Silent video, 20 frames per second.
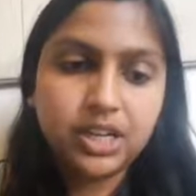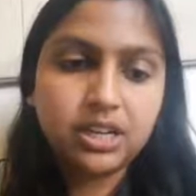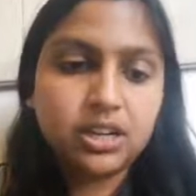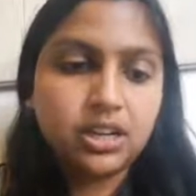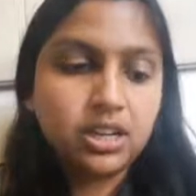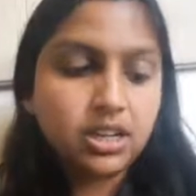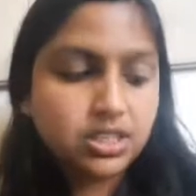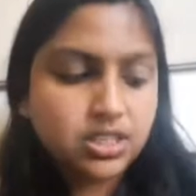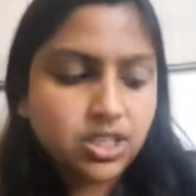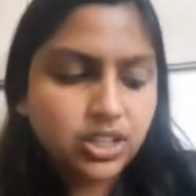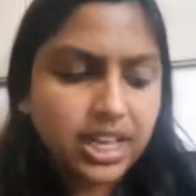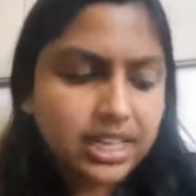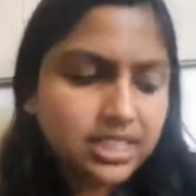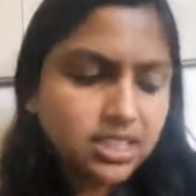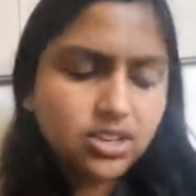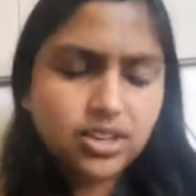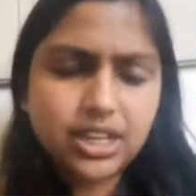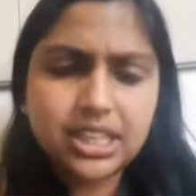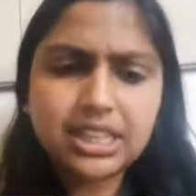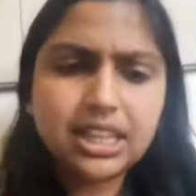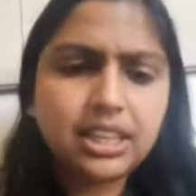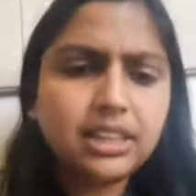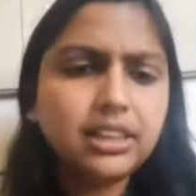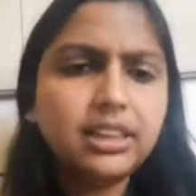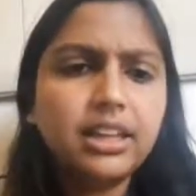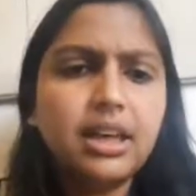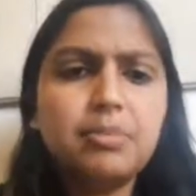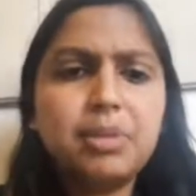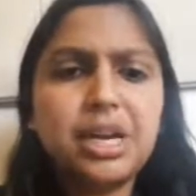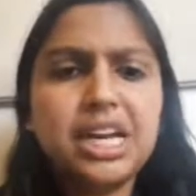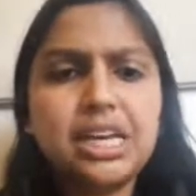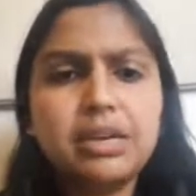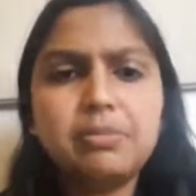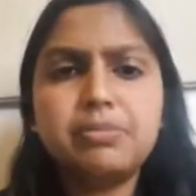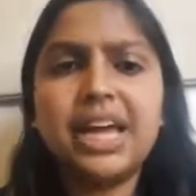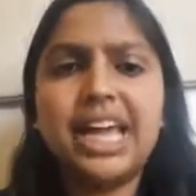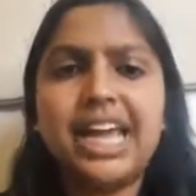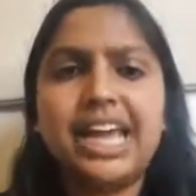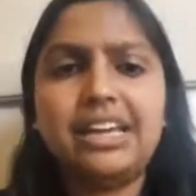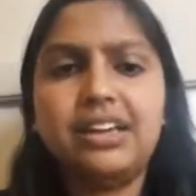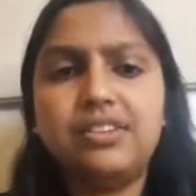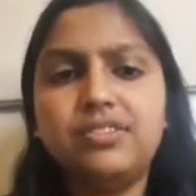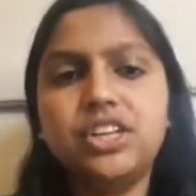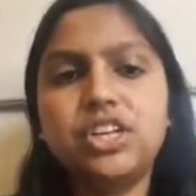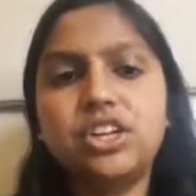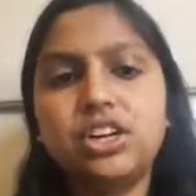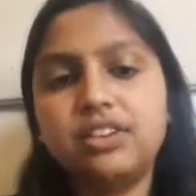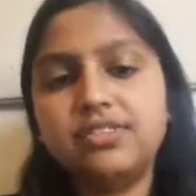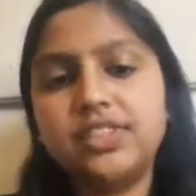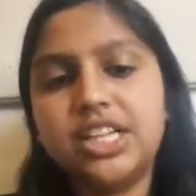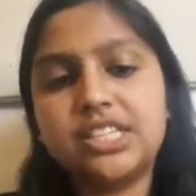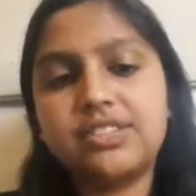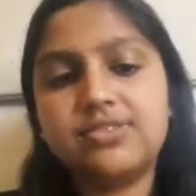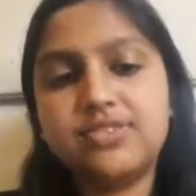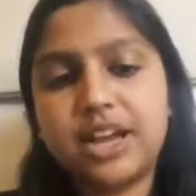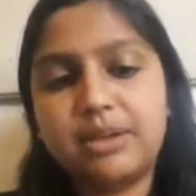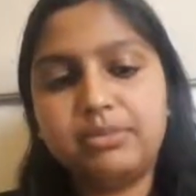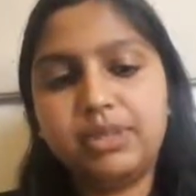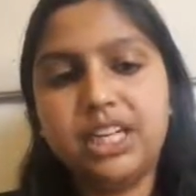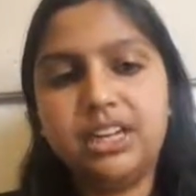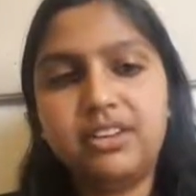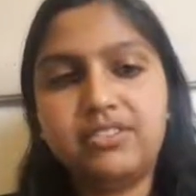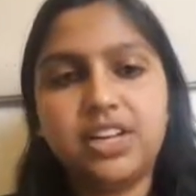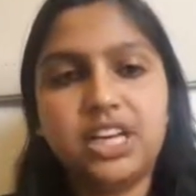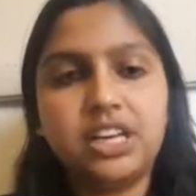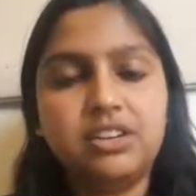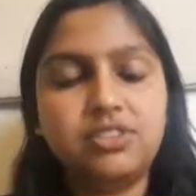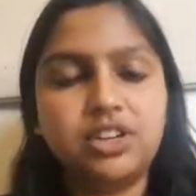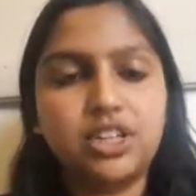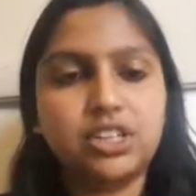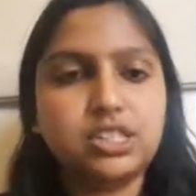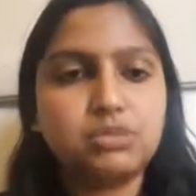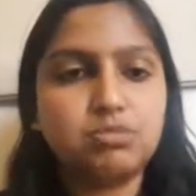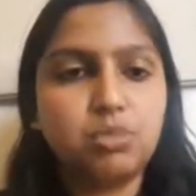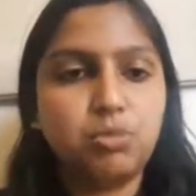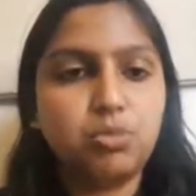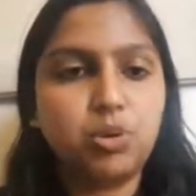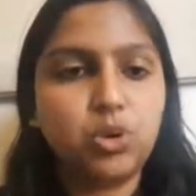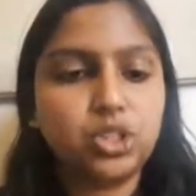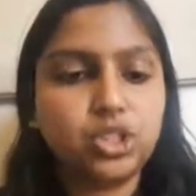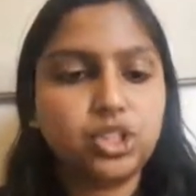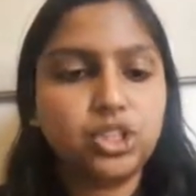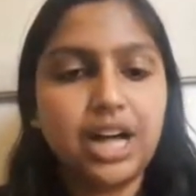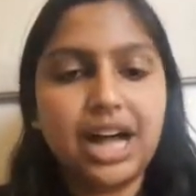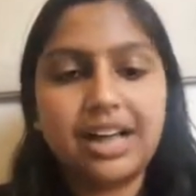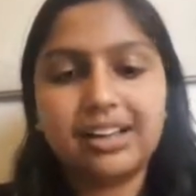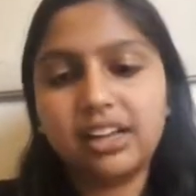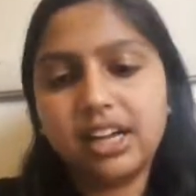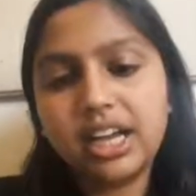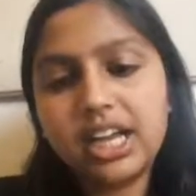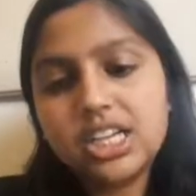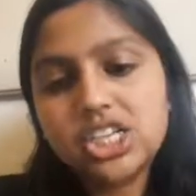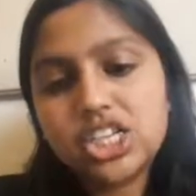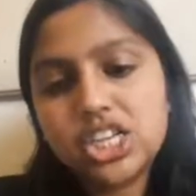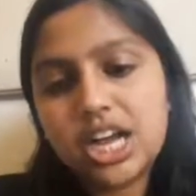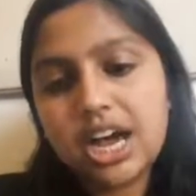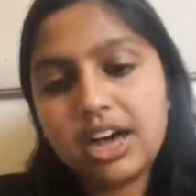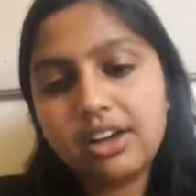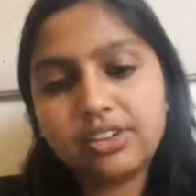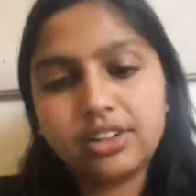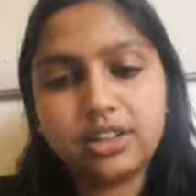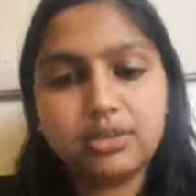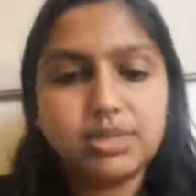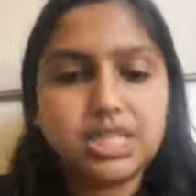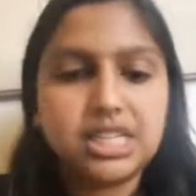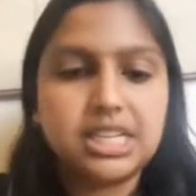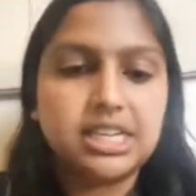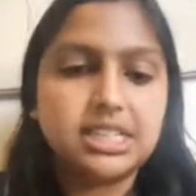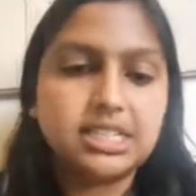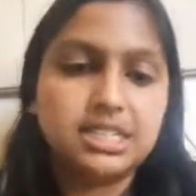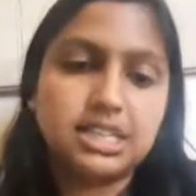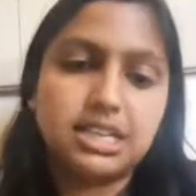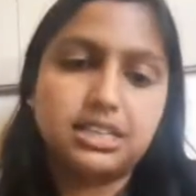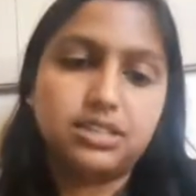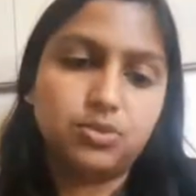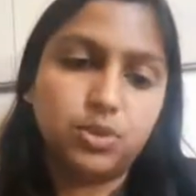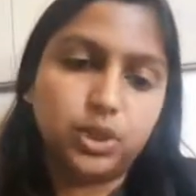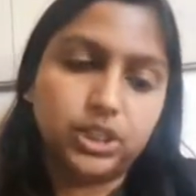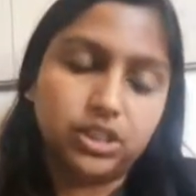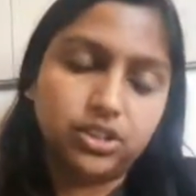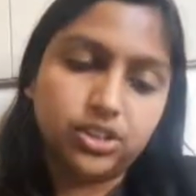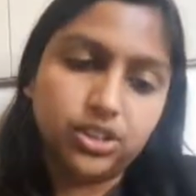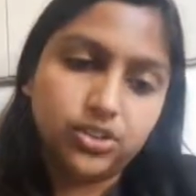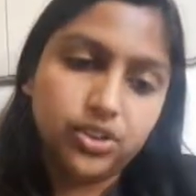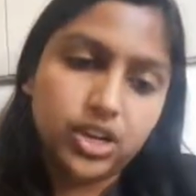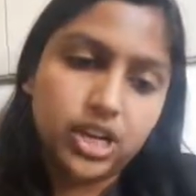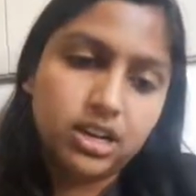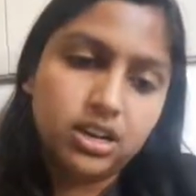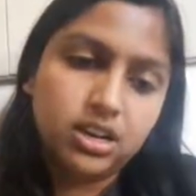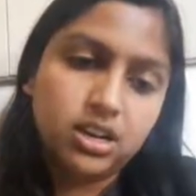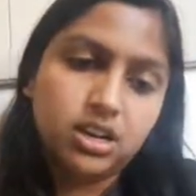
So let's look at the limiting behavior of this family of inverse proportional allocation algorithms to get a sense of what they're doing.